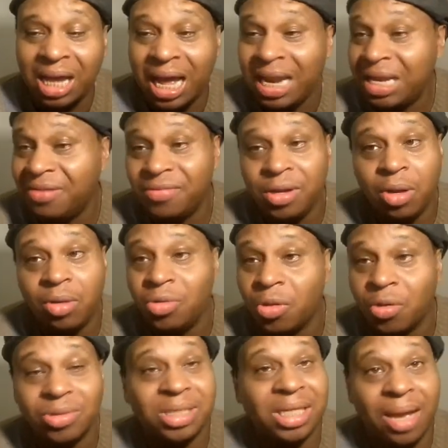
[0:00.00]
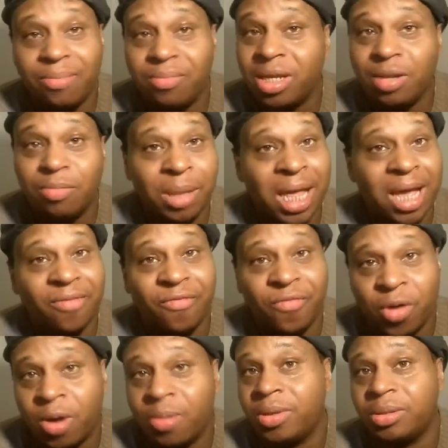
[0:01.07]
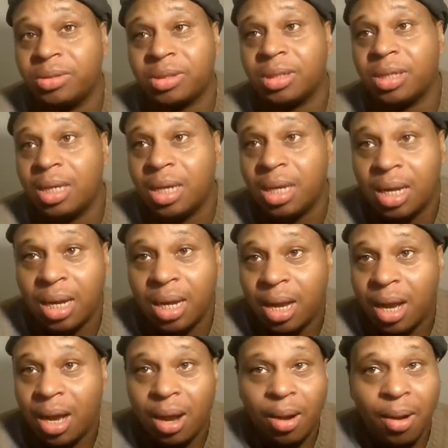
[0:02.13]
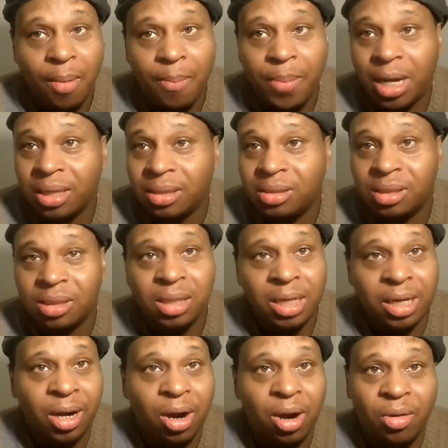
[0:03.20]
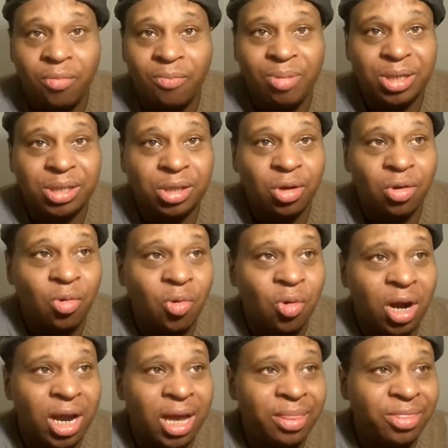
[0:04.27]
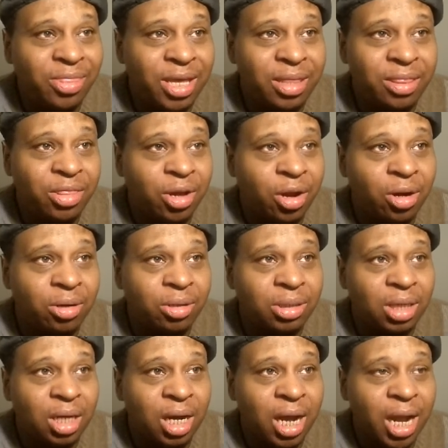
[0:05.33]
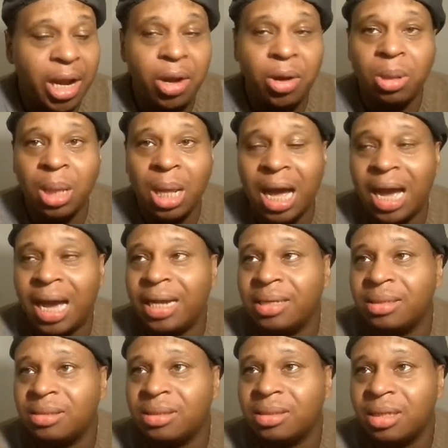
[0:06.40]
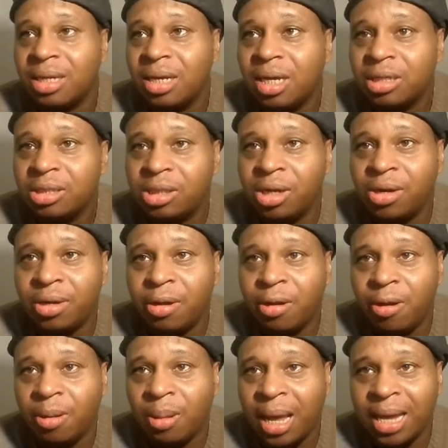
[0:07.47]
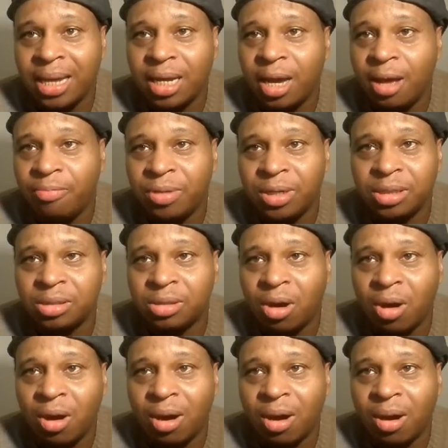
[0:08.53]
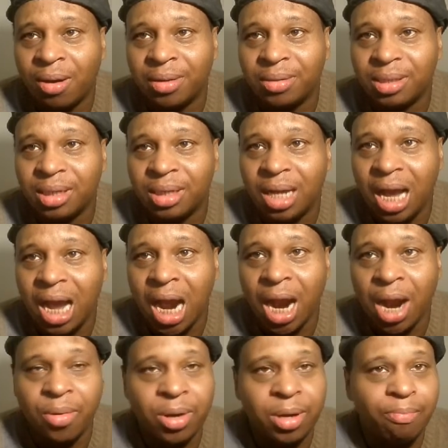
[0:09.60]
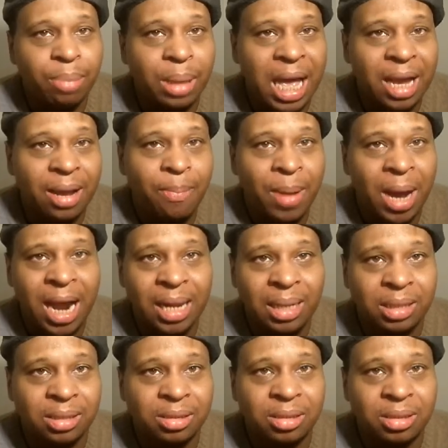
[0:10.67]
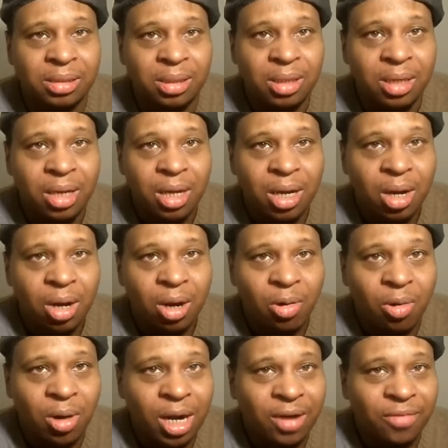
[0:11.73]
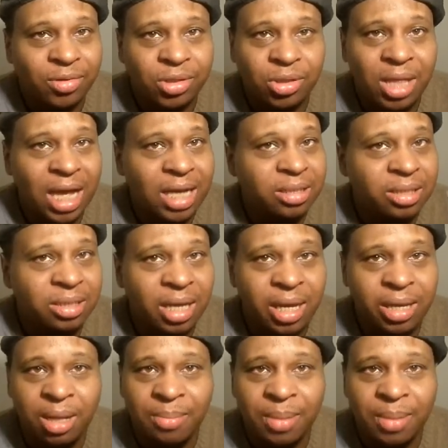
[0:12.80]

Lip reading: I didn't even know there was that many black farmers. Oh, but you know, and then there's airlines. Certain airline companies aren't hiring black pilots or whatever. So that's the thing.